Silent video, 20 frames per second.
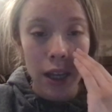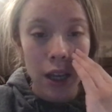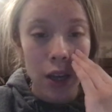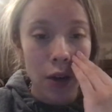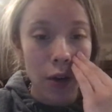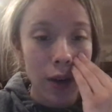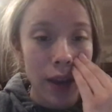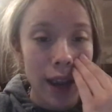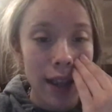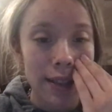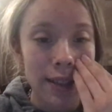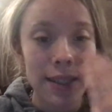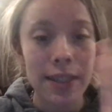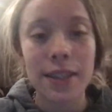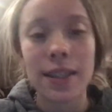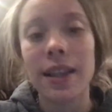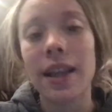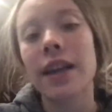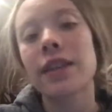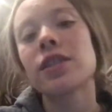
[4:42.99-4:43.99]
it creates a
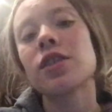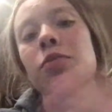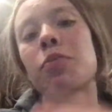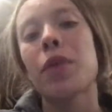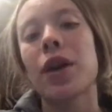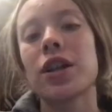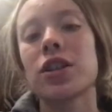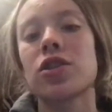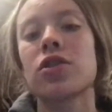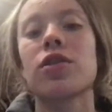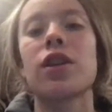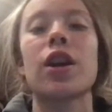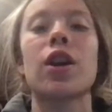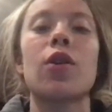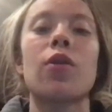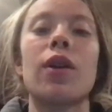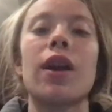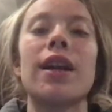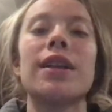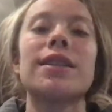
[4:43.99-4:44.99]
selective pressure that
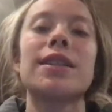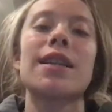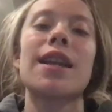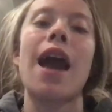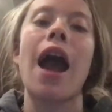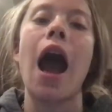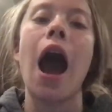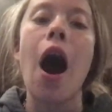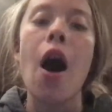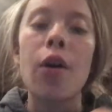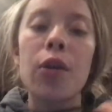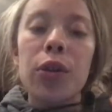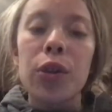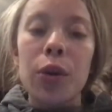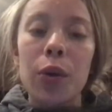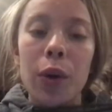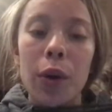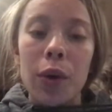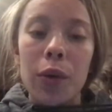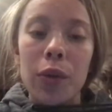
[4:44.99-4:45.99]
creates an
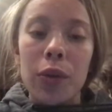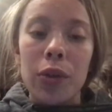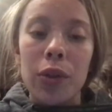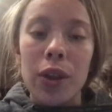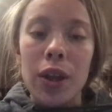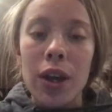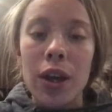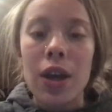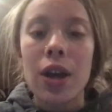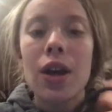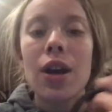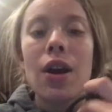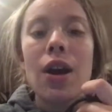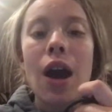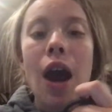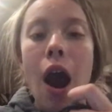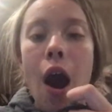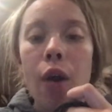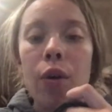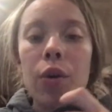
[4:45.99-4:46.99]
outgrowth
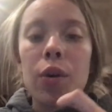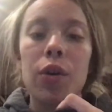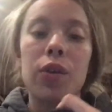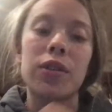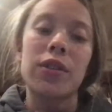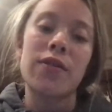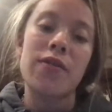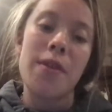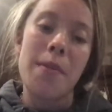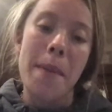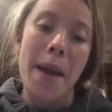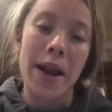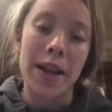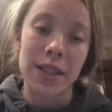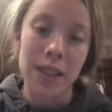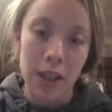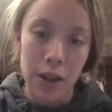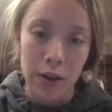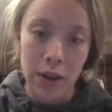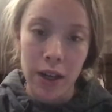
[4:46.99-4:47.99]
of the
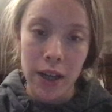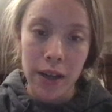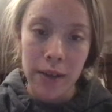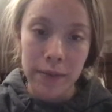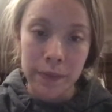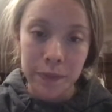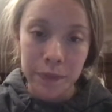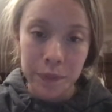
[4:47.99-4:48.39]
bacteria.